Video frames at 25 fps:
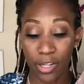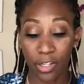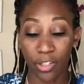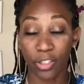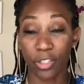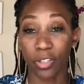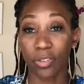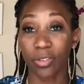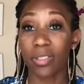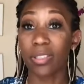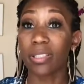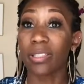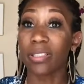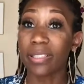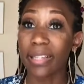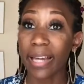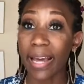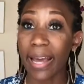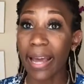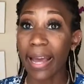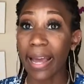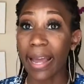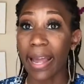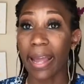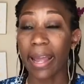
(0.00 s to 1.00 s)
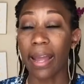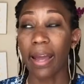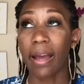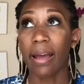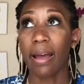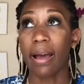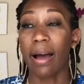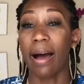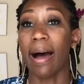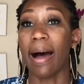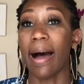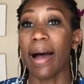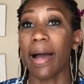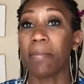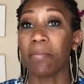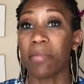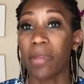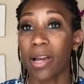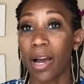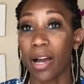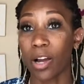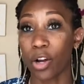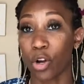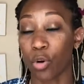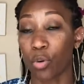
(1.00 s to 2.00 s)
So today, I'm
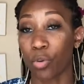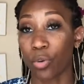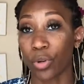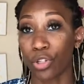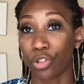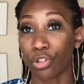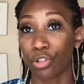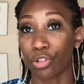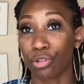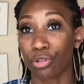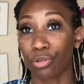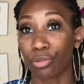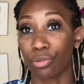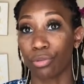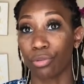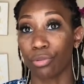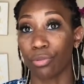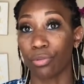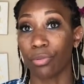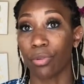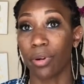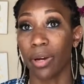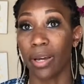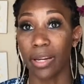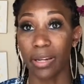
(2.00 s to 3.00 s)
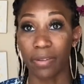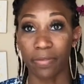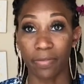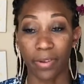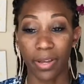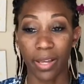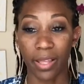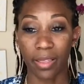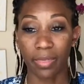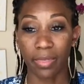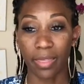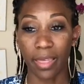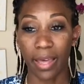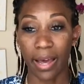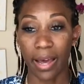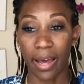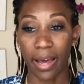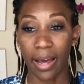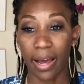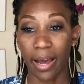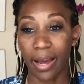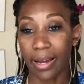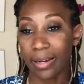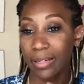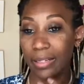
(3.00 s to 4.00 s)
not going to an event
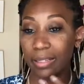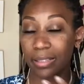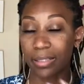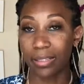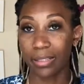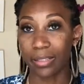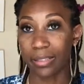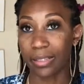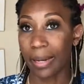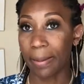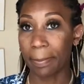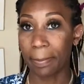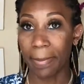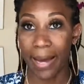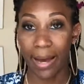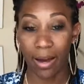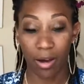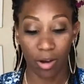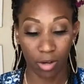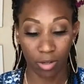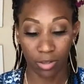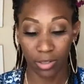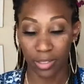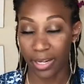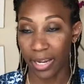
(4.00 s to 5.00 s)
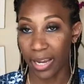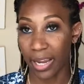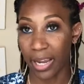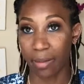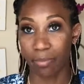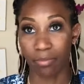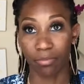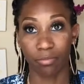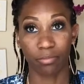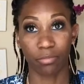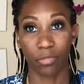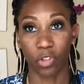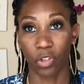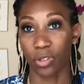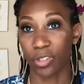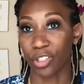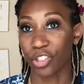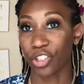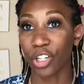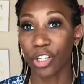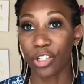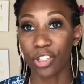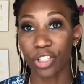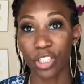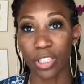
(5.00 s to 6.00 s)
that I need to stay matte all day. I'm going to
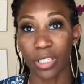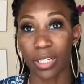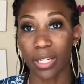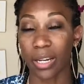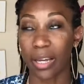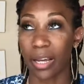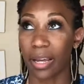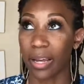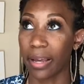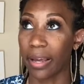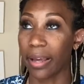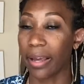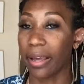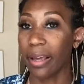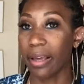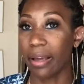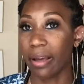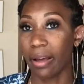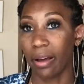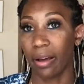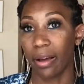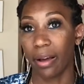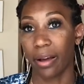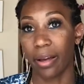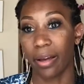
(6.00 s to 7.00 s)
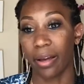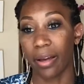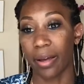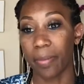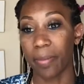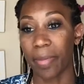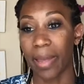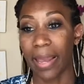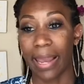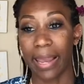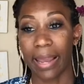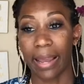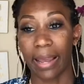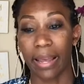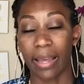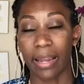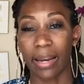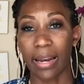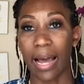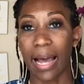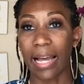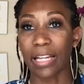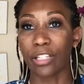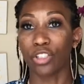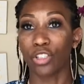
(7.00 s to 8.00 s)
church today, and
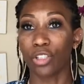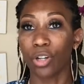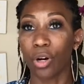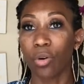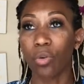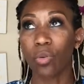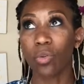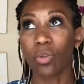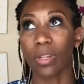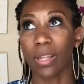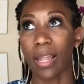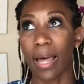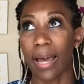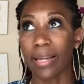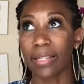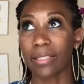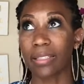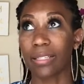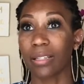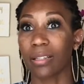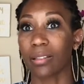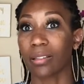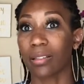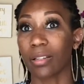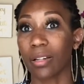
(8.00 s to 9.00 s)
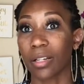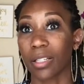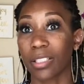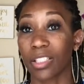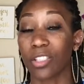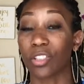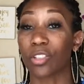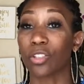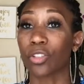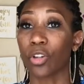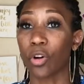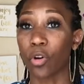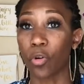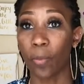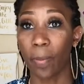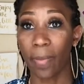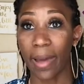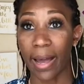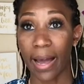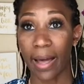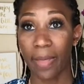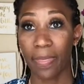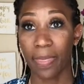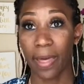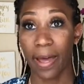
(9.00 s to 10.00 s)
I don't like to look so
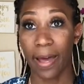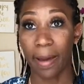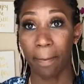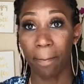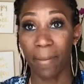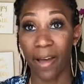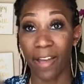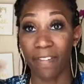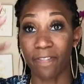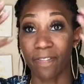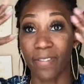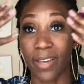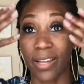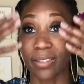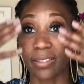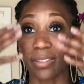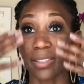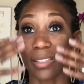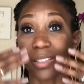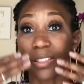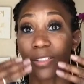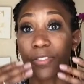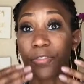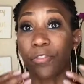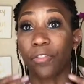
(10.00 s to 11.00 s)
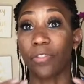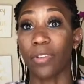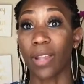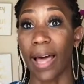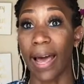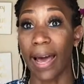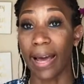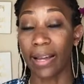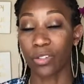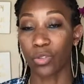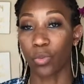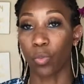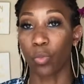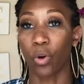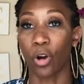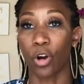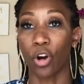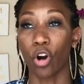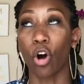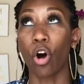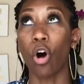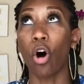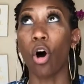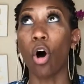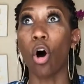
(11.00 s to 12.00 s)
matte that my face is flat, where
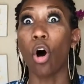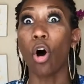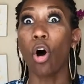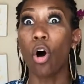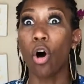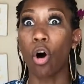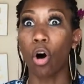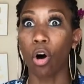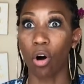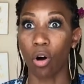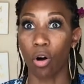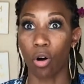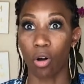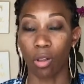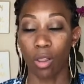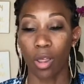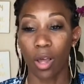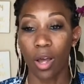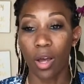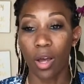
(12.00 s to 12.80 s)
all